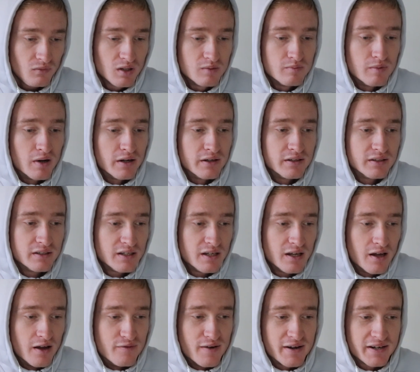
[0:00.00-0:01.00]
But
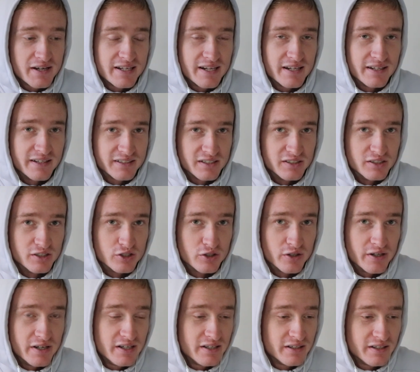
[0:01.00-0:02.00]
if I could get like a
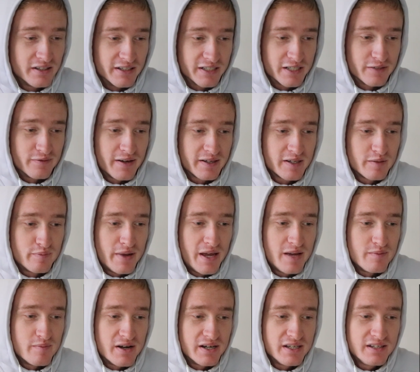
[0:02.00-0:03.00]
degree, like if I could pay
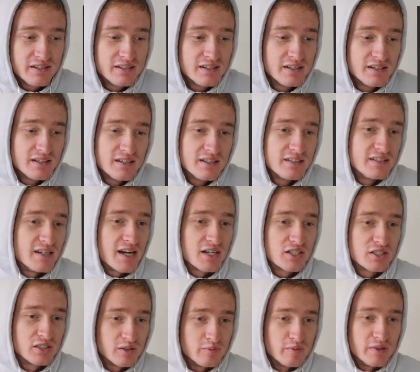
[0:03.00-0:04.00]
money to
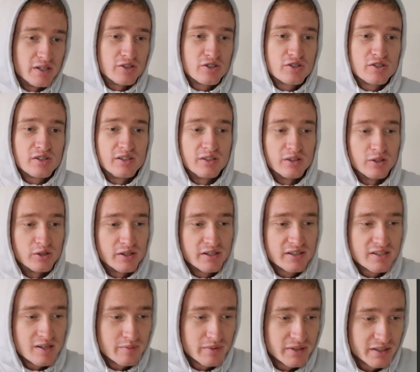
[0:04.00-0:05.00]
actually be interested in learning
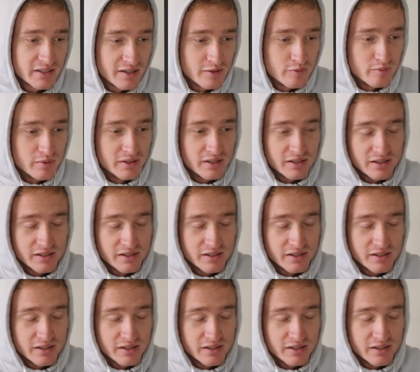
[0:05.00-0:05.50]
something, it'd